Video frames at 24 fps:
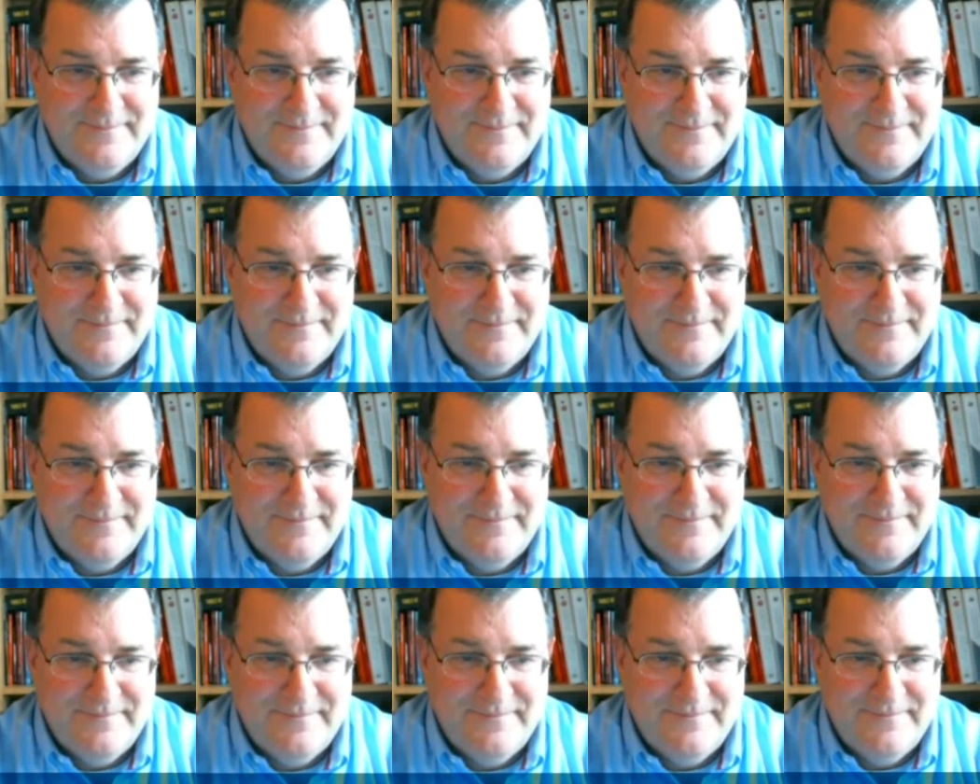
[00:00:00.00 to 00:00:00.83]

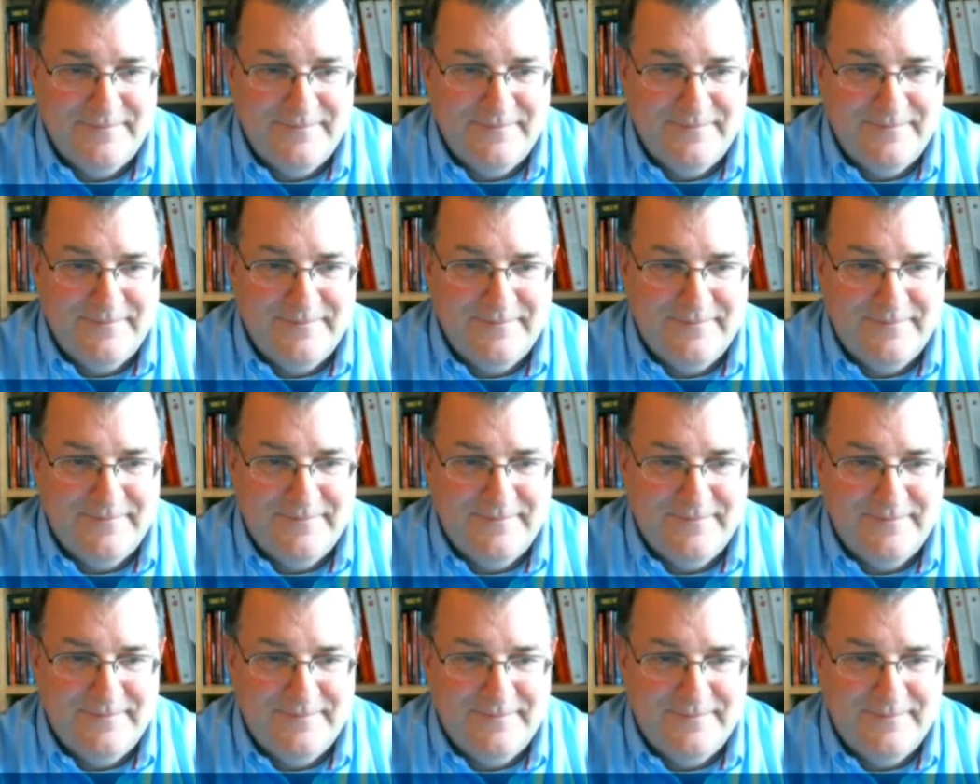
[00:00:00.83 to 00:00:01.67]

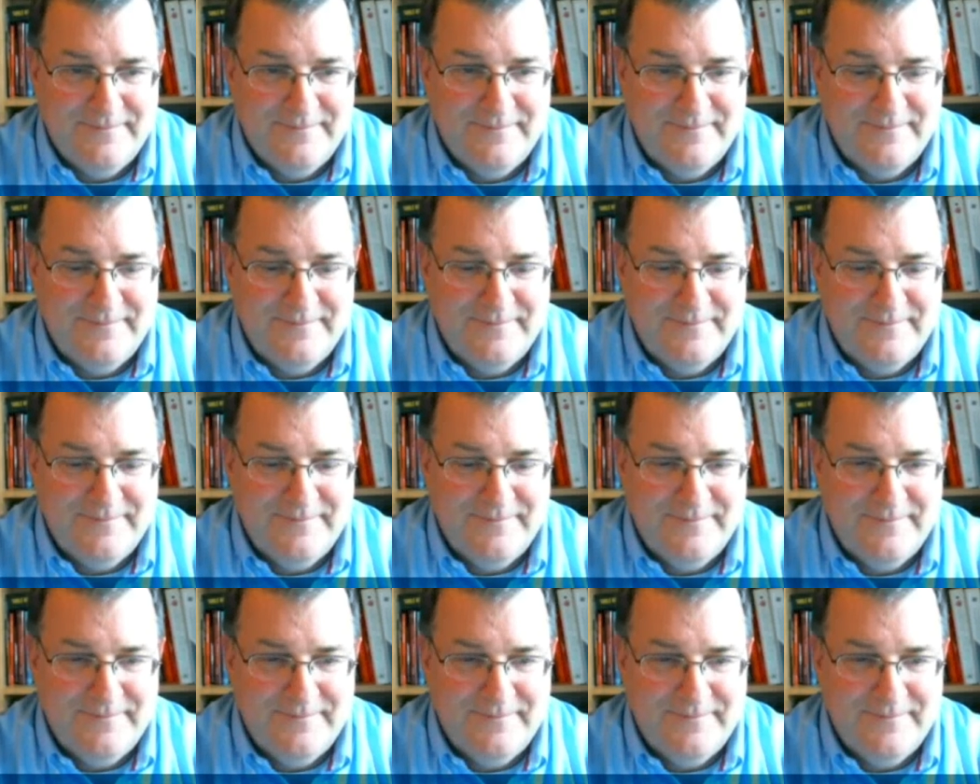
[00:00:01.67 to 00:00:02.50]

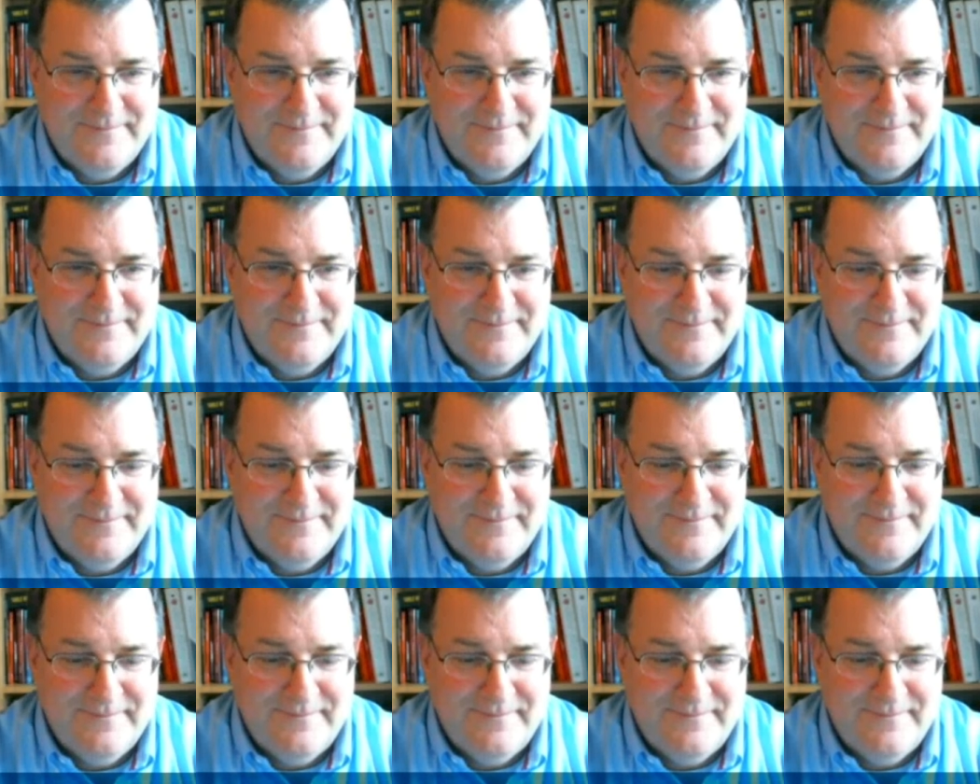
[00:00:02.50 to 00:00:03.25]
(not speaking)